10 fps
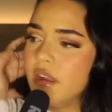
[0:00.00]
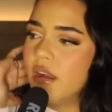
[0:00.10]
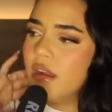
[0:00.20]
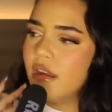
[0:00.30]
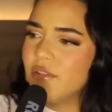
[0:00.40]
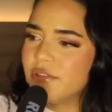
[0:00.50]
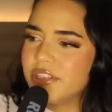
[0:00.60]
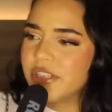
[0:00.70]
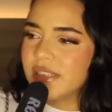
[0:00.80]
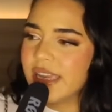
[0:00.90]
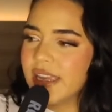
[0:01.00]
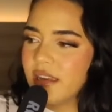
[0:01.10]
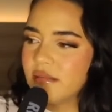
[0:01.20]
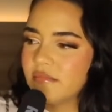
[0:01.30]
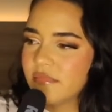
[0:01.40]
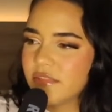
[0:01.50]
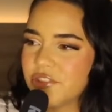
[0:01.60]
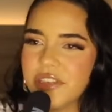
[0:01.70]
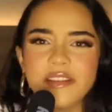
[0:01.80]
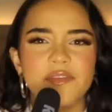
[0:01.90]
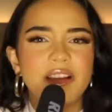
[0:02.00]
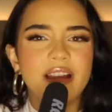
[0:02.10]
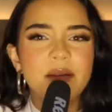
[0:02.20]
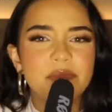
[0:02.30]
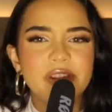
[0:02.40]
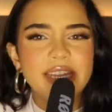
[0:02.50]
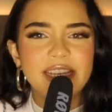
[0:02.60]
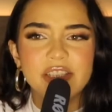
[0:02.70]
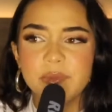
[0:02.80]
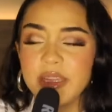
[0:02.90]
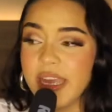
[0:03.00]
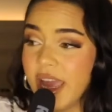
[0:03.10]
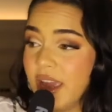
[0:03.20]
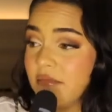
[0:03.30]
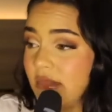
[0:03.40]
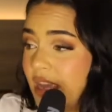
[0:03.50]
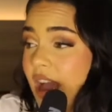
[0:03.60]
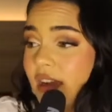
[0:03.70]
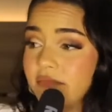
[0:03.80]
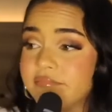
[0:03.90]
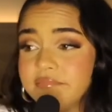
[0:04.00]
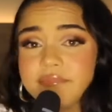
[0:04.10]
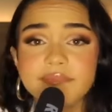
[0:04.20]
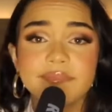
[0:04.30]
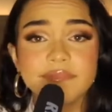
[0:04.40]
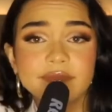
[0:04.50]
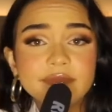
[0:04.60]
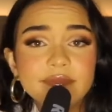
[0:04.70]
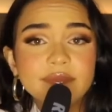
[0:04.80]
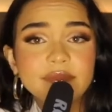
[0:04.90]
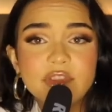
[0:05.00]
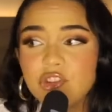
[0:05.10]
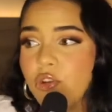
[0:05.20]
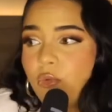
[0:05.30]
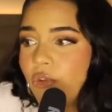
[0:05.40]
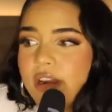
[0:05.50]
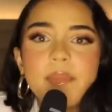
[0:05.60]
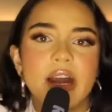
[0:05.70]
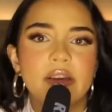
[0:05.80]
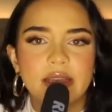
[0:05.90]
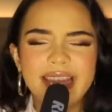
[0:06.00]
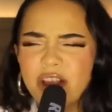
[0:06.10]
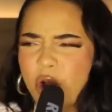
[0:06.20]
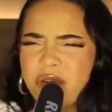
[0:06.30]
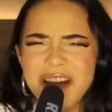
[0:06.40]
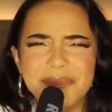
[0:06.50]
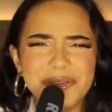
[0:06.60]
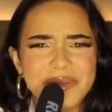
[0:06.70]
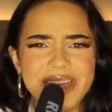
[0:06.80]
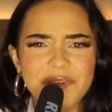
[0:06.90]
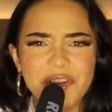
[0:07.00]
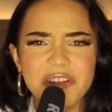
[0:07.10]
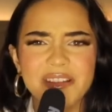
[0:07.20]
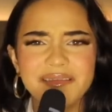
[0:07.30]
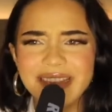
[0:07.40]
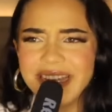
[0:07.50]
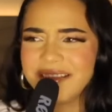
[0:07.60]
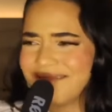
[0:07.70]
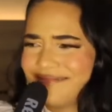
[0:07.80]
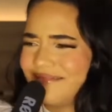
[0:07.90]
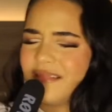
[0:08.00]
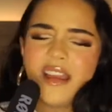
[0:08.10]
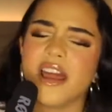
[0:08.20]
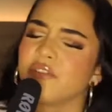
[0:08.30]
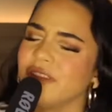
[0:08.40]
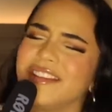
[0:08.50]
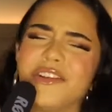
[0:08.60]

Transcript: Or just, like, shut the fuck up, really, and just be like, hey, yeah, so what about it? Like, own up to it if you're gonna, like, I don't...